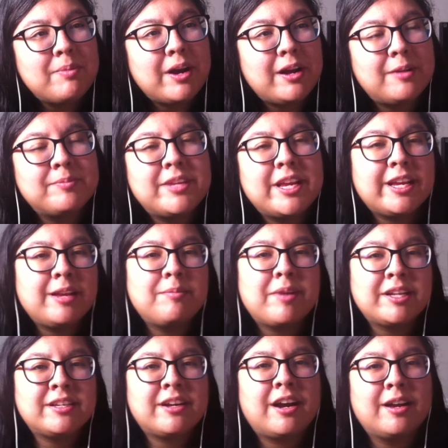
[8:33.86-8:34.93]
But I'm taking
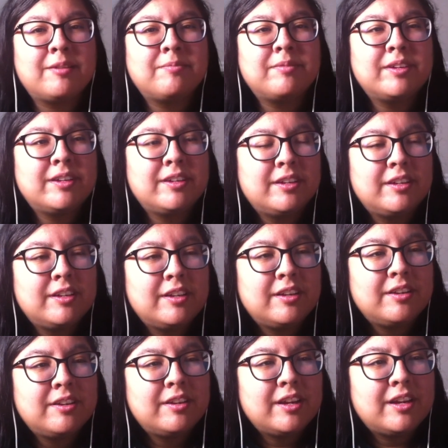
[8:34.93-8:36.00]
my time
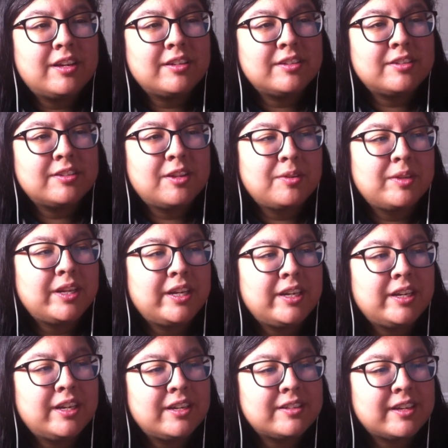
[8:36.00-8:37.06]
as
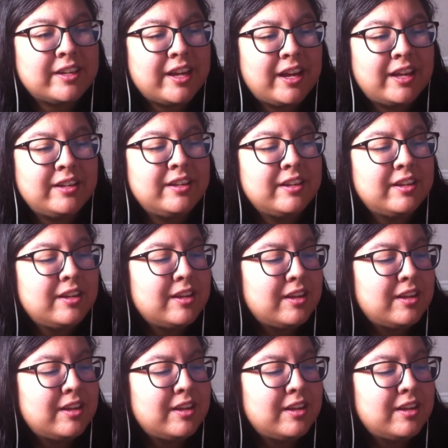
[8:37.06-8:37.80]
slowly as I can.